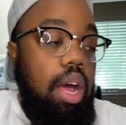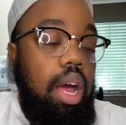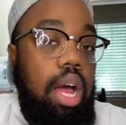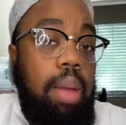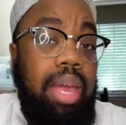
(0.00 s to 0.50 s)

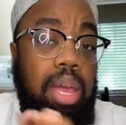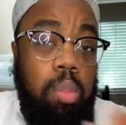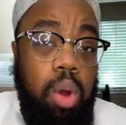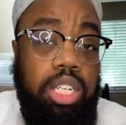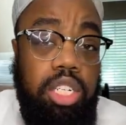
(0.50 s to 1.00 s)
Uh, I make
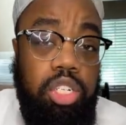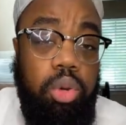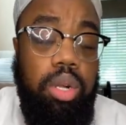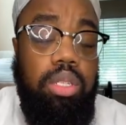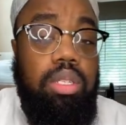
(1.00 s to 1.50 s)
compression
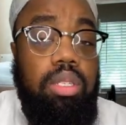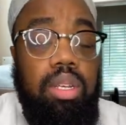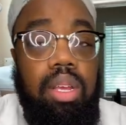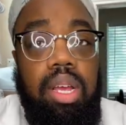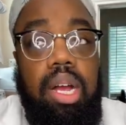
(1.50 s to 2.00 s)

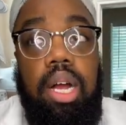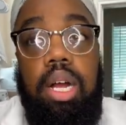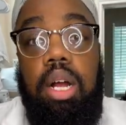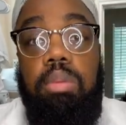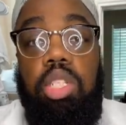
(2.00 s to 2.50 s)
shorts.
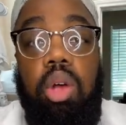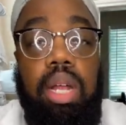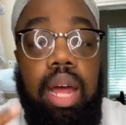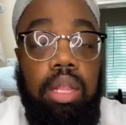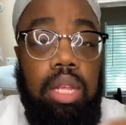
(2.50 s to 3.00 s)
Um,
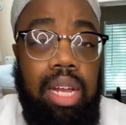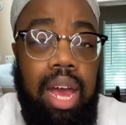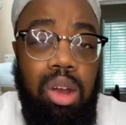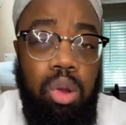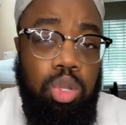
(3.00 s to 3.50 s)
so a lot, a
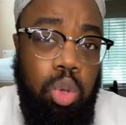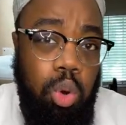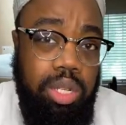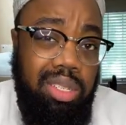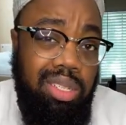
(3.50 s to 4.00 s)
lot of those
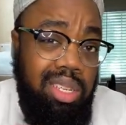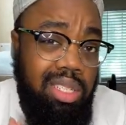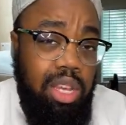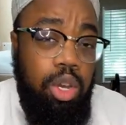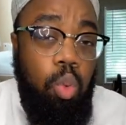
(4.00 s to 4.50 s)
courses
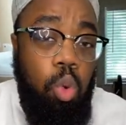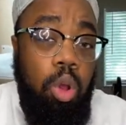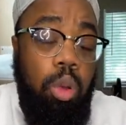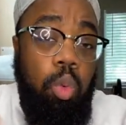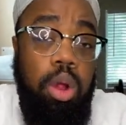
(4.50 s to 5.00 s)
is in the
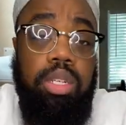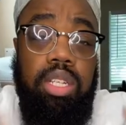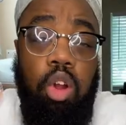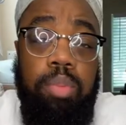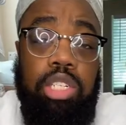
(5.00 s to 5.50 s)
wor-
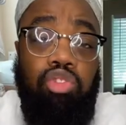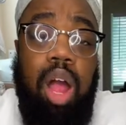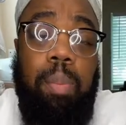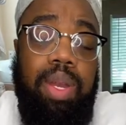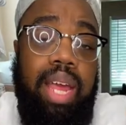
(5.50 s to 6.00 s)
works. They're gonna be
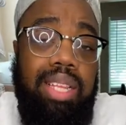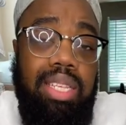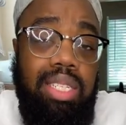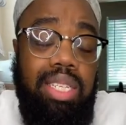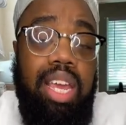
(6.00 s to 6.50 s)
dropping at
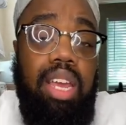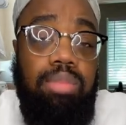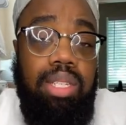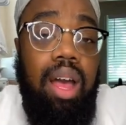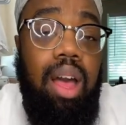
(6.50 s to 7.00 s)
the
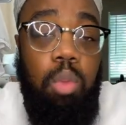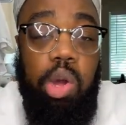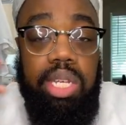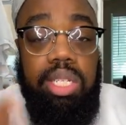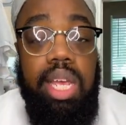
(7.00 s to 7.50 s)
same time
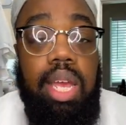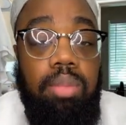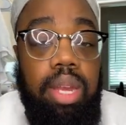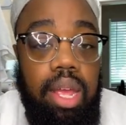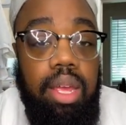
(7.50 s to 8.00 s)
on the
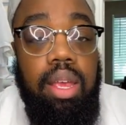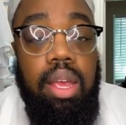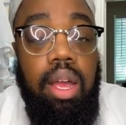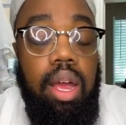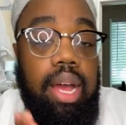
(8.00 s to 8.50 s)
same date.
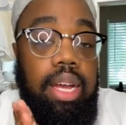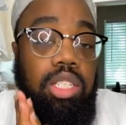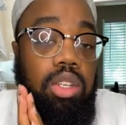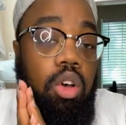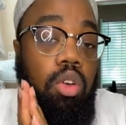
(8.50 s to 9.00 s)

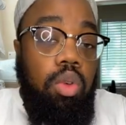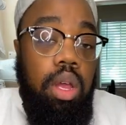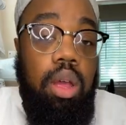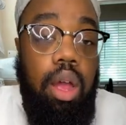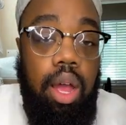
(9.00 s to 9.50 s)
Uh, so
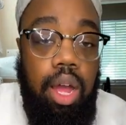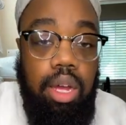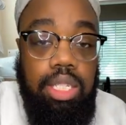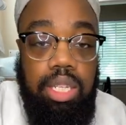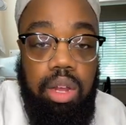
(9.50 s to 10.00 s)

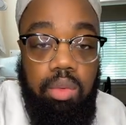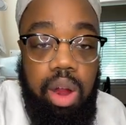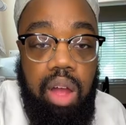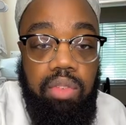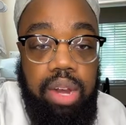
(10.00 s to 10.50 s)
uh, stick
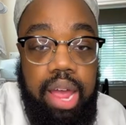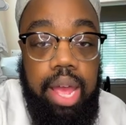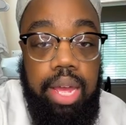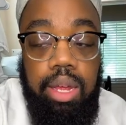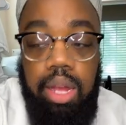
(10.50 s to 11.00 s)
around for
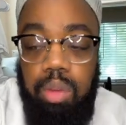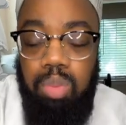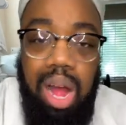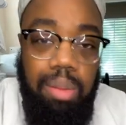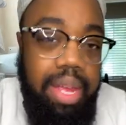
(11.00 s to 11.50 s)
that.
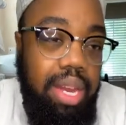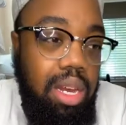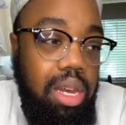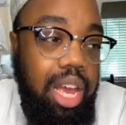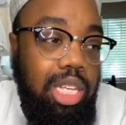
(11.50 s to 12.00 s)
Probably
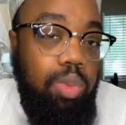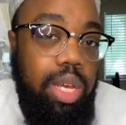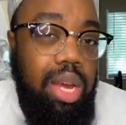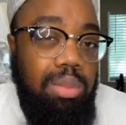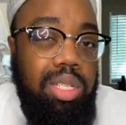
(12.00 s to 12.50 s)
in the next
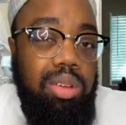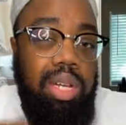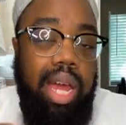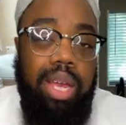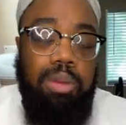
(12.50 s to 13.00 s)
week, I'm
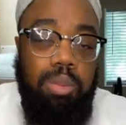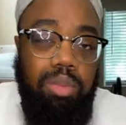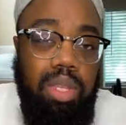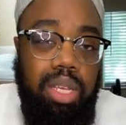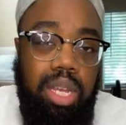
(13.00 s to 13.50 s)
still like
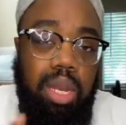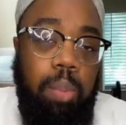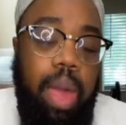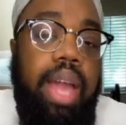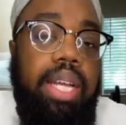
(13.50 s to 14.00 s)
getting
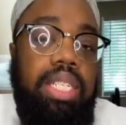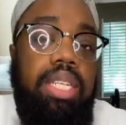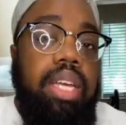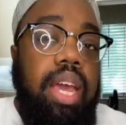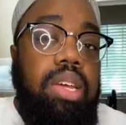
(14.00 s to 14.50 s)
the
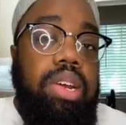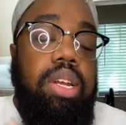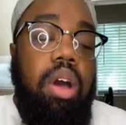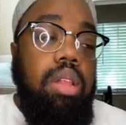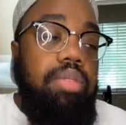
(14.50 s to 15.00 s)
packaging together
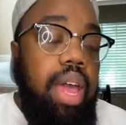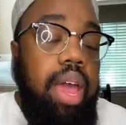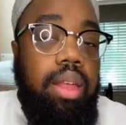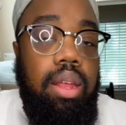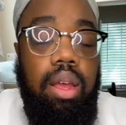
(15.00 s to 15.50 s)
and all of
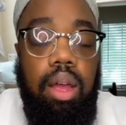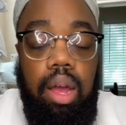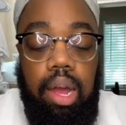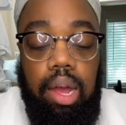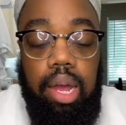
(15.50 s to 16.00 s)
that,
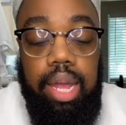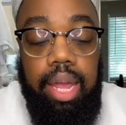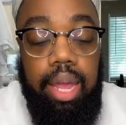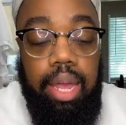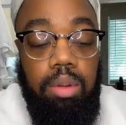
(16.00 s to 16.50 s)
uh,
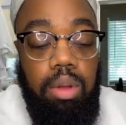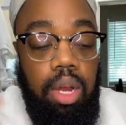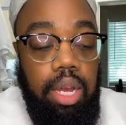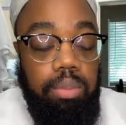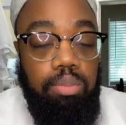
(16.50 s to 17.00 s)
and
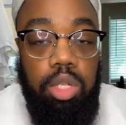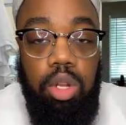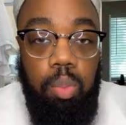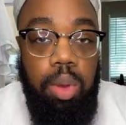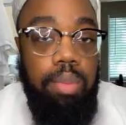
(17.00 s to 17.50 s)
uh,
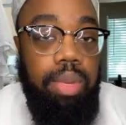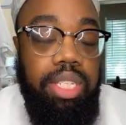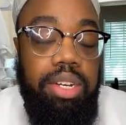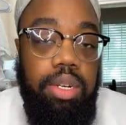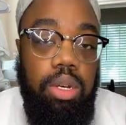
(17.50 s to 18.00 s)
you know putting
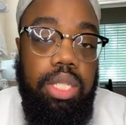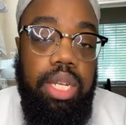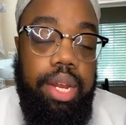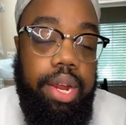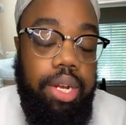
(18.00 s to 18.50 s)
materials
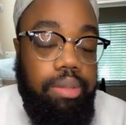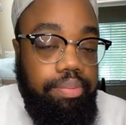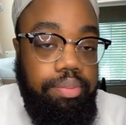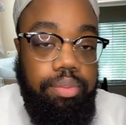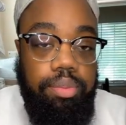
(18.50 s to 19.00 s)
in
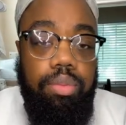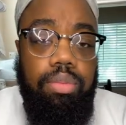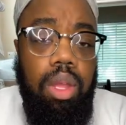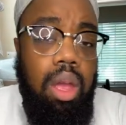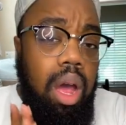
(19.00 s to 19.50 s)
there.
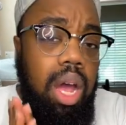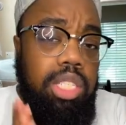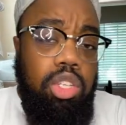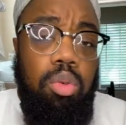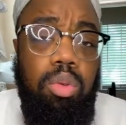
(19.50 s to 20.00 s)

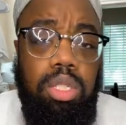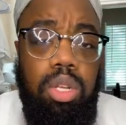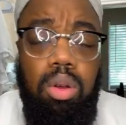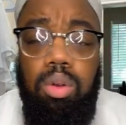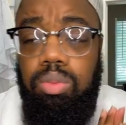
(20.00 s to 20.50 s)
Uh, so
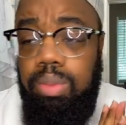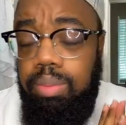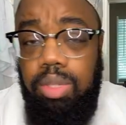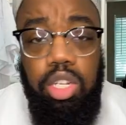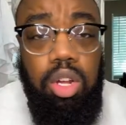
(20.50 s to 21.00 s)
so
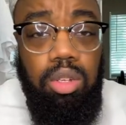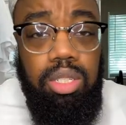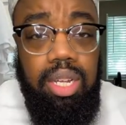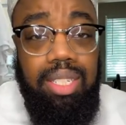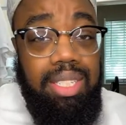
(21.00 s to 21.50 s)
you know
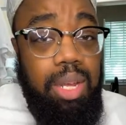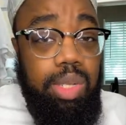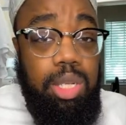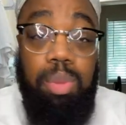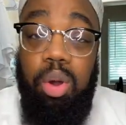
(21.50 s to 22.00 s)
st- stick
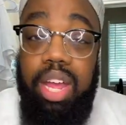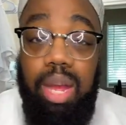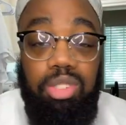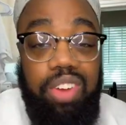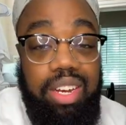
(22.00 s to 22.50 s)
with your
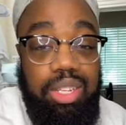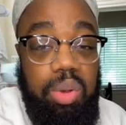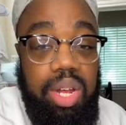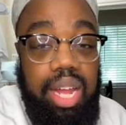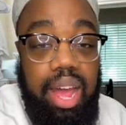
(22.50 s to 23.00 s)
boy. I'm trying to
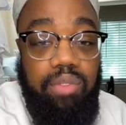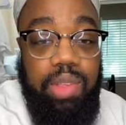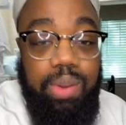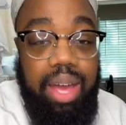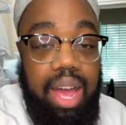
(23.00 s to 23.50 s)
do a lot
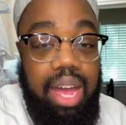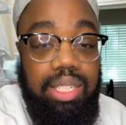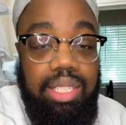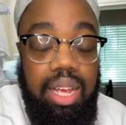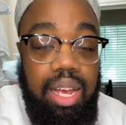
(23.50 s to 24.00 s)
for you
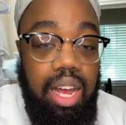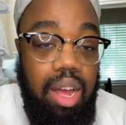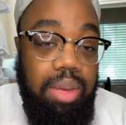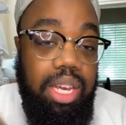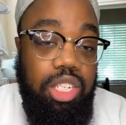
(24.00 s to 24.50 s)
guys
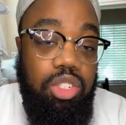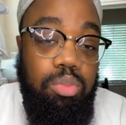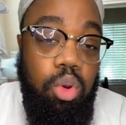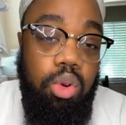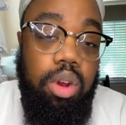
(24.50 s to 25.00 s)
um, and get
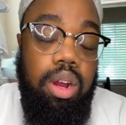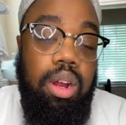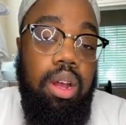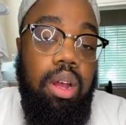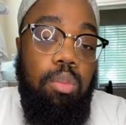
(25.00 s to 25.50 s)
you
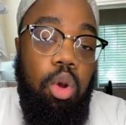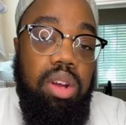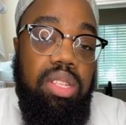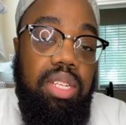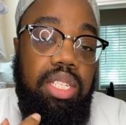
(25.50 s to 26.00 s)
more
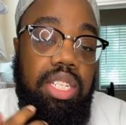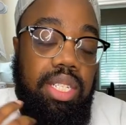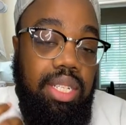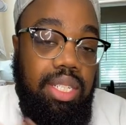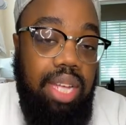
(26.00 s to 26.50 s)
more than
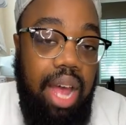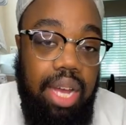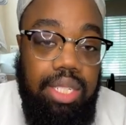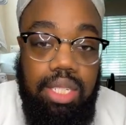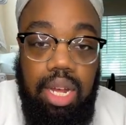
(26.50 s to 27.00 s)
just the
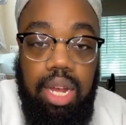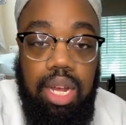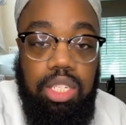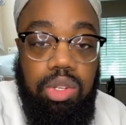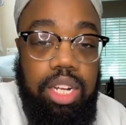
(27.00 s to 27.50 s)
socks,
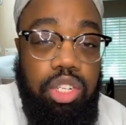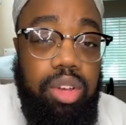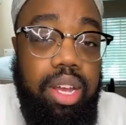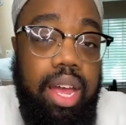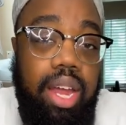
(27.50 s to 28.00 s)
uh, so that
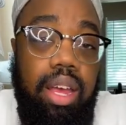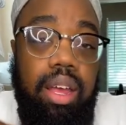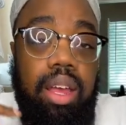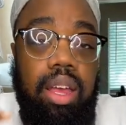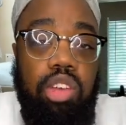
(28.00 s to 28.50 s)
you can kind
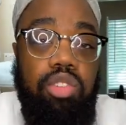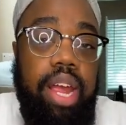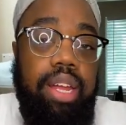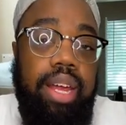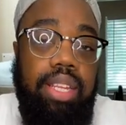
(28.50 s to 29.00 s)
of
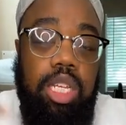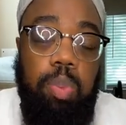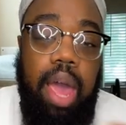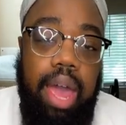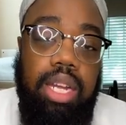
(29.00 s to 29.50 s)
create like
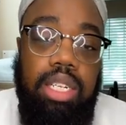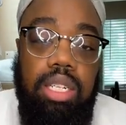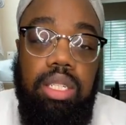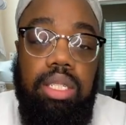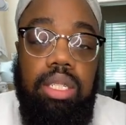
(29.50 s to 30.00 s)
these
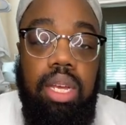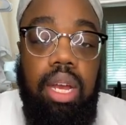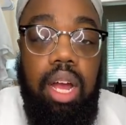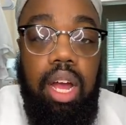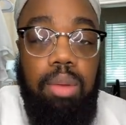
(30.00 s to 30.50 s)
packages.
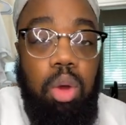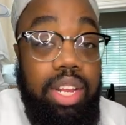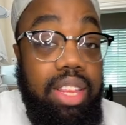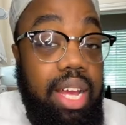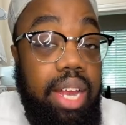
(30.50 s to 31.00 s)
Um,
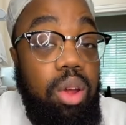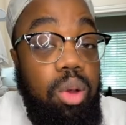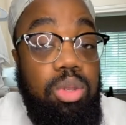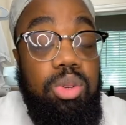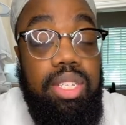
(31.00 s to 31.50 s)
only thing I
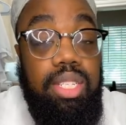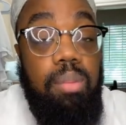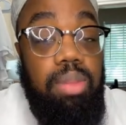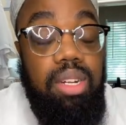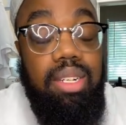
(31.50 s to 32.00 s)
don't do is
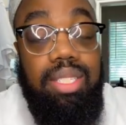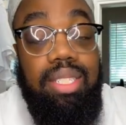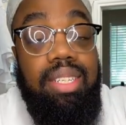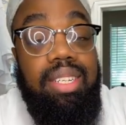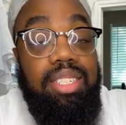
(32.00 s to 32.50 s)

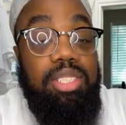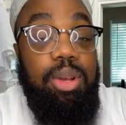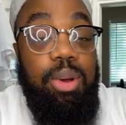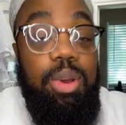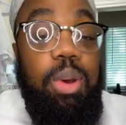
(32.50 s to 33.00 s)
tumblers,
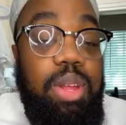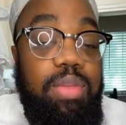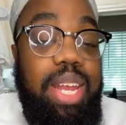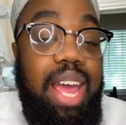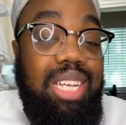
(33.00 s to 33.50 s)
so don't
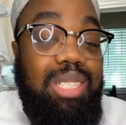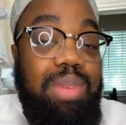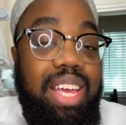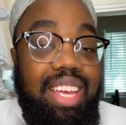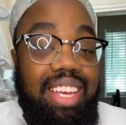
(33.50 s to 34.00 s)
even ask
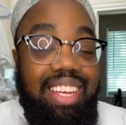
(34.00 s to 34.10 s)
me.